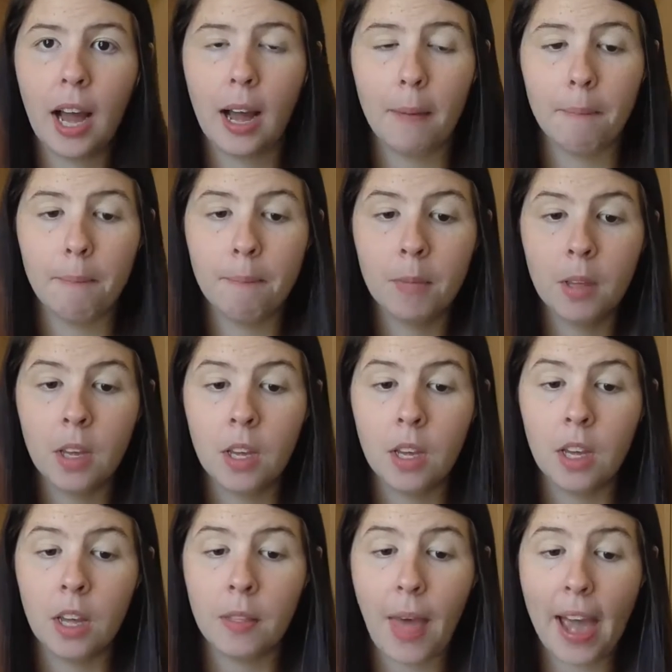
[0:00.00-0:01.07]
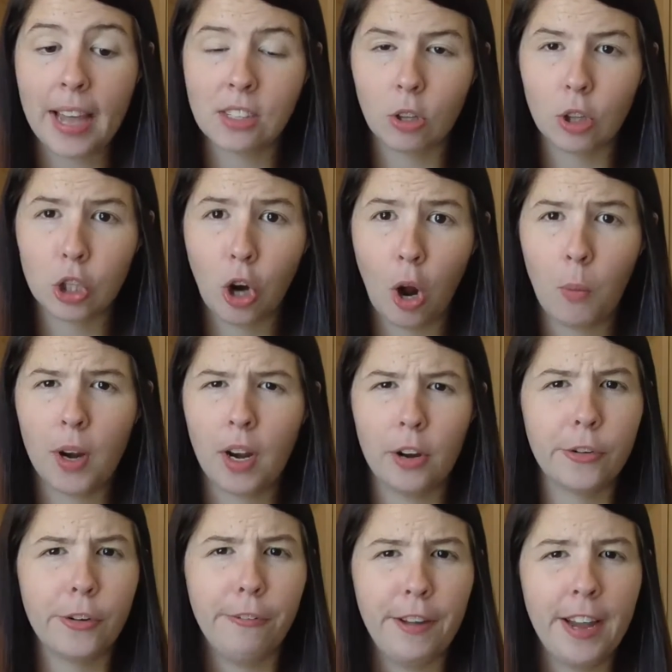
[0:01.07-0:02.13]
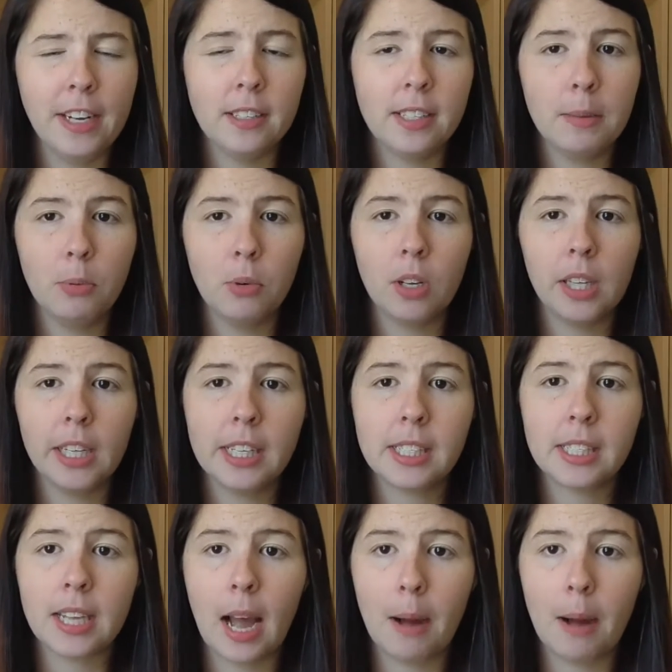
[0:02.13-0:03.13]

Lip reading: that is on the top 100 fantasy book list.